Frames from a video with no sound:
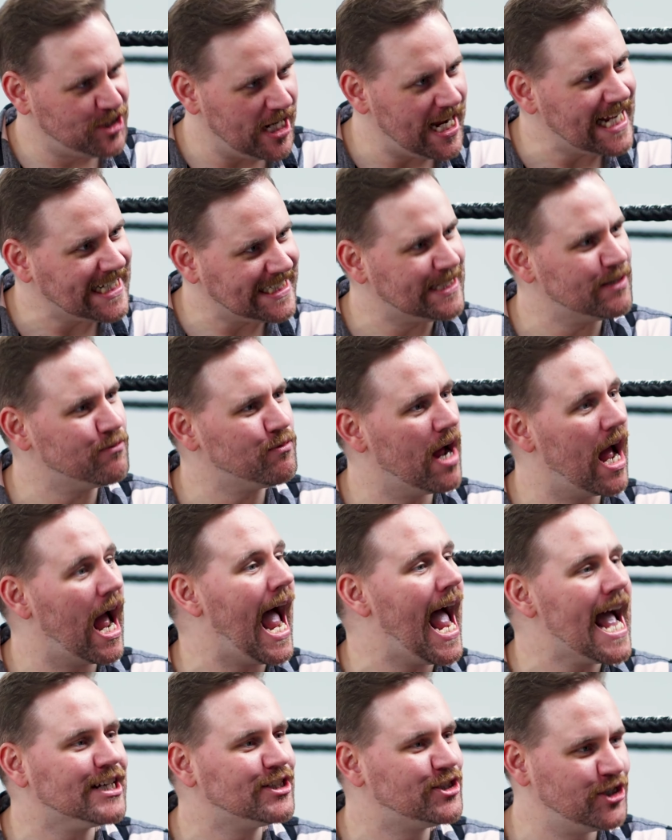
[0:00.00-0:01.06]
is,
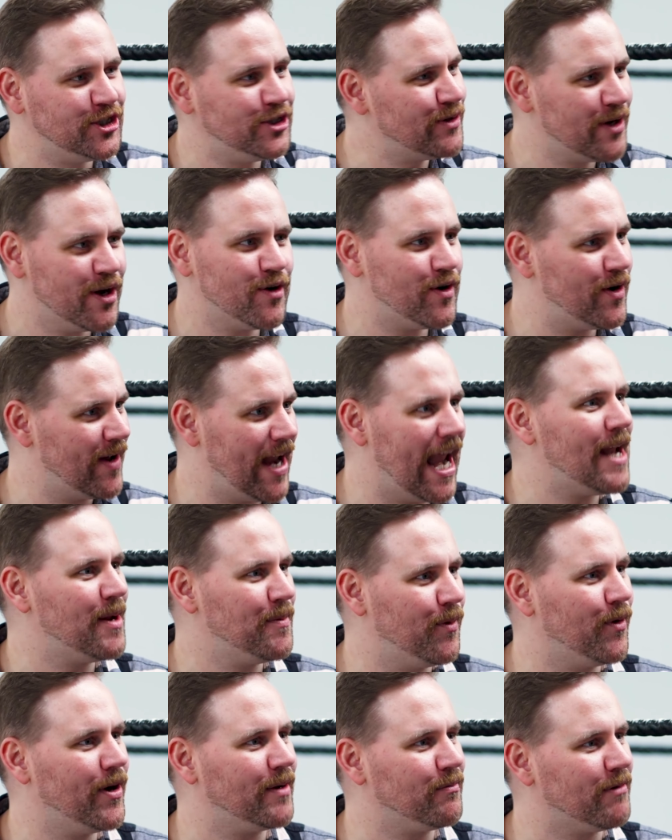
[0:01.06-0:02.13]
do you know at any
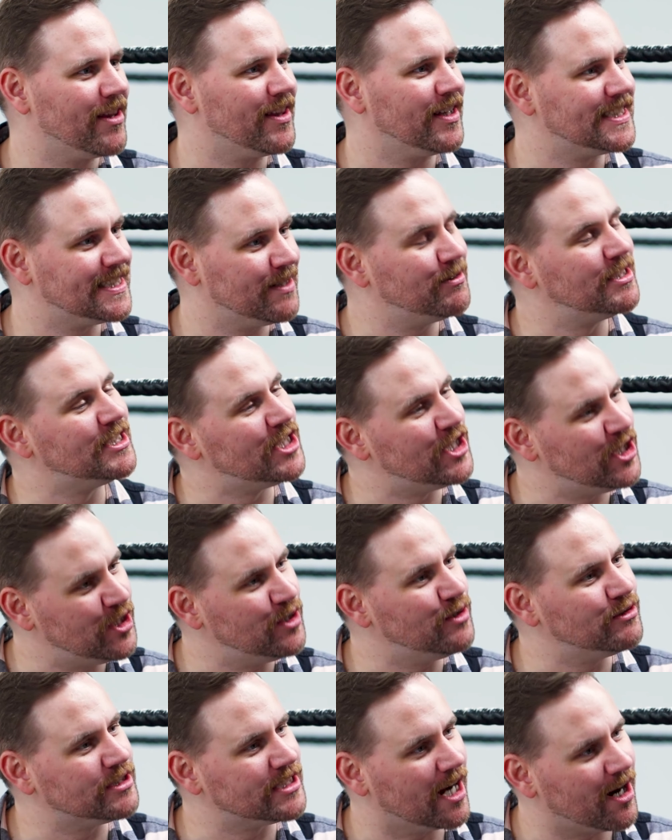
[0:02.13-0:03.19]
point whether someone's
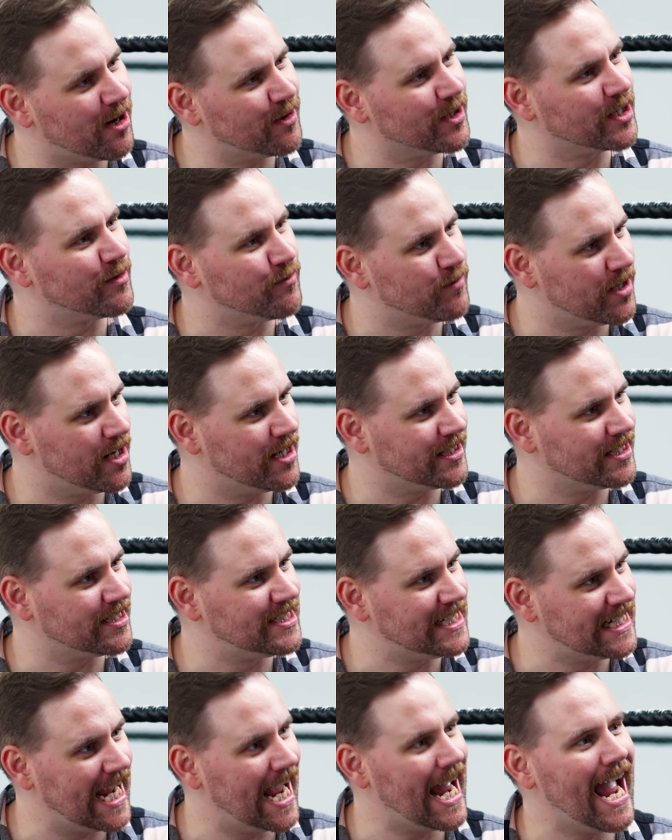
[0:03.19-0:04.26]
used a Hurricanrana
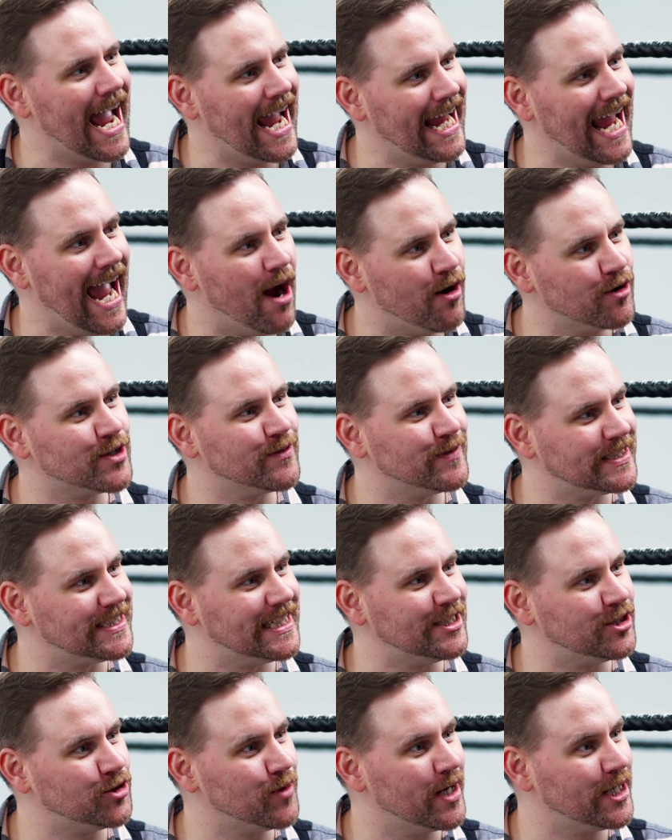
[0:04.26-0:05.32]
to get out of a
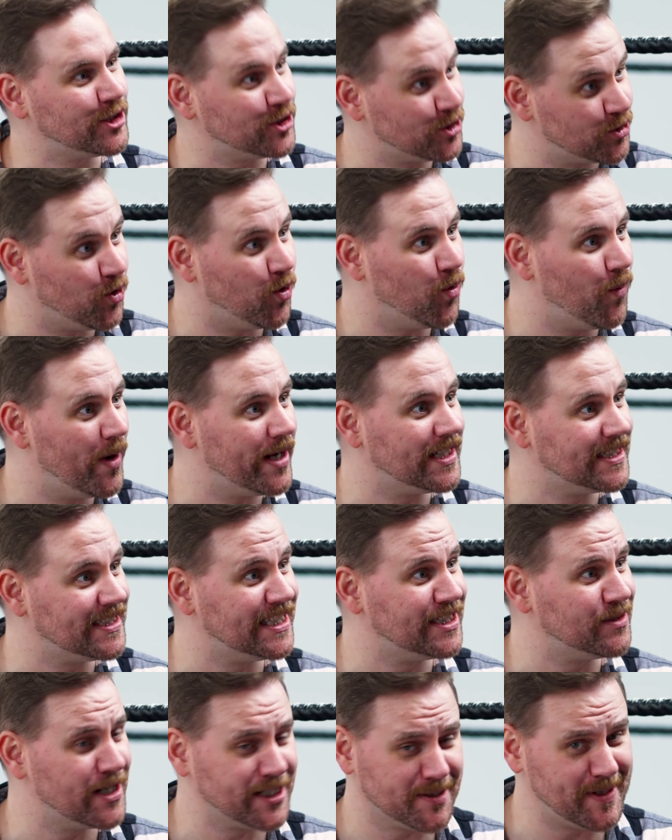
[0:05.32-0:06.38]
situation or win a
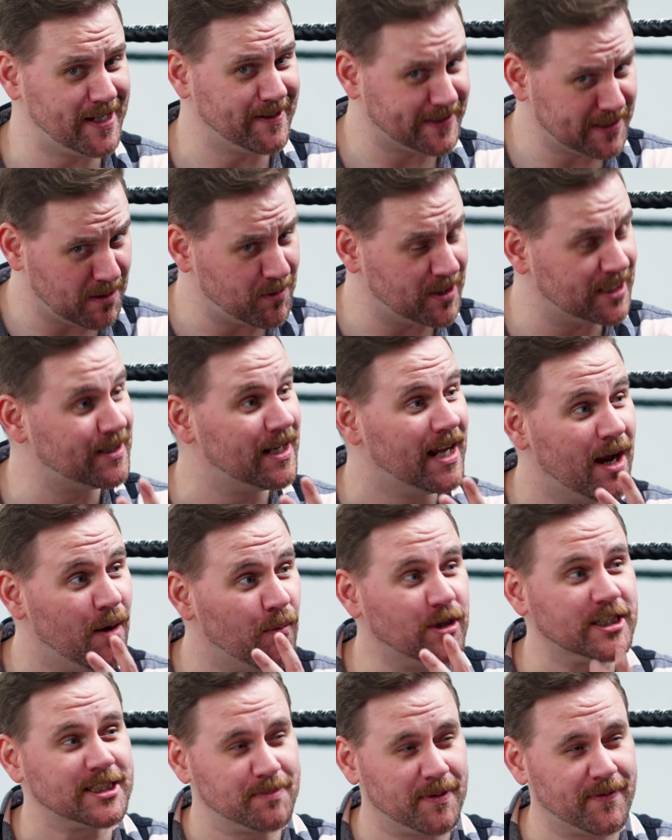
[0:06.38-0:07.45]
situation? I mean, if someone
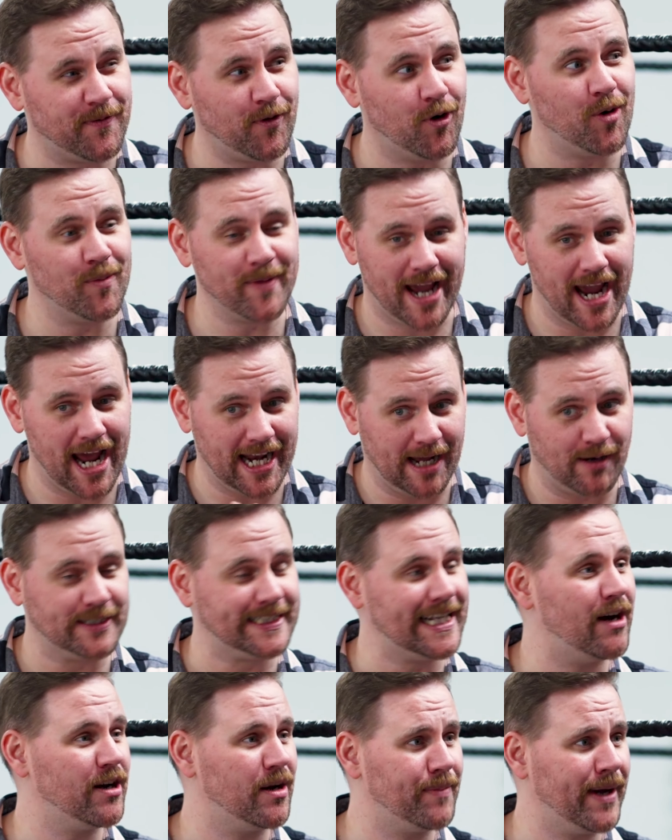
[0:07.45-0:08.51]
was to perform that and I
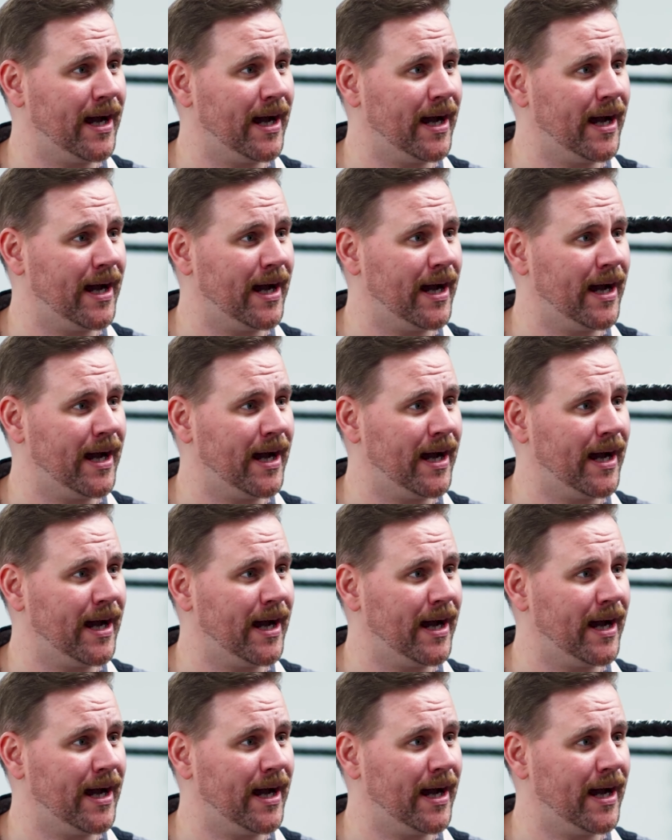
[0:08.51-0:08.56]
was out and